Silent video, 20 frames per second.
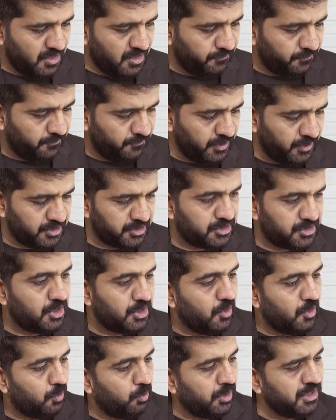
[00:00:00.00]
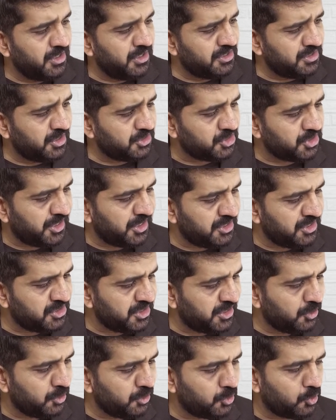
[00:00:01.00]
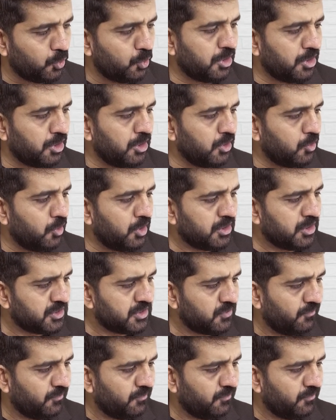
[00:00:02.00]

first, what is the change in total cost?